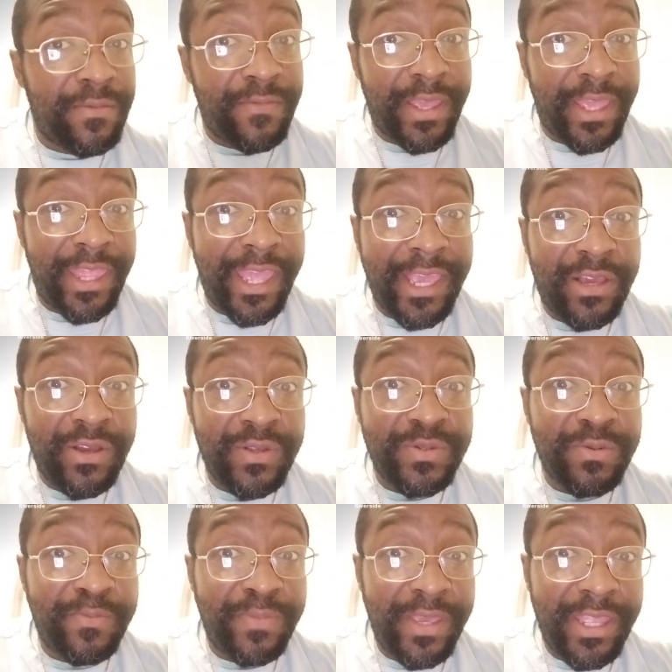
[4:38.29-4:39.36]
and that goes
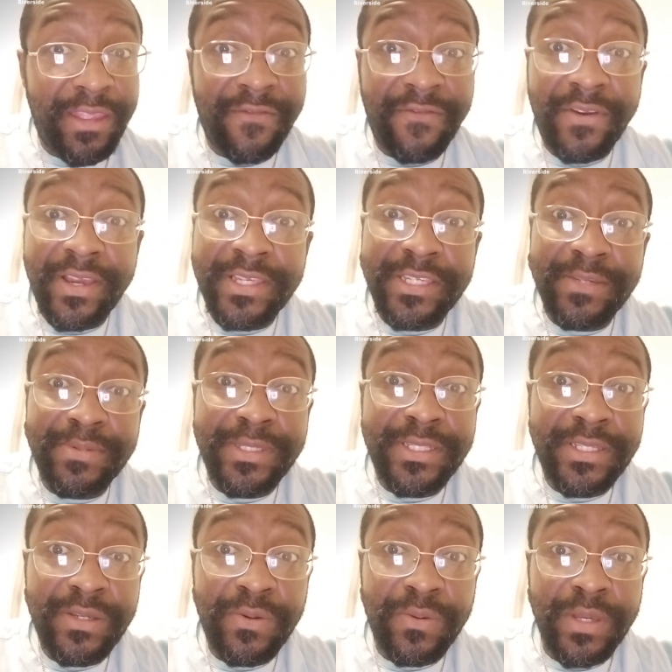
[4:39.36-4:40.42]
with being in friendships
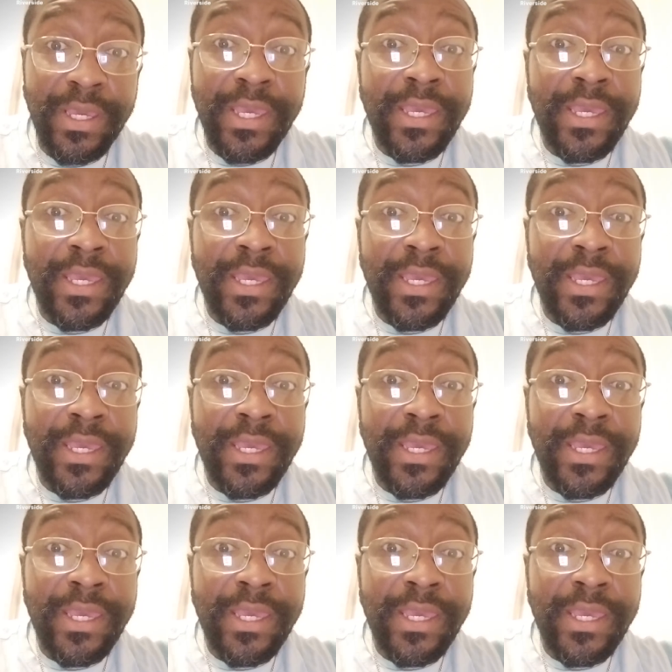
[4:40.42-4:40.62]
too.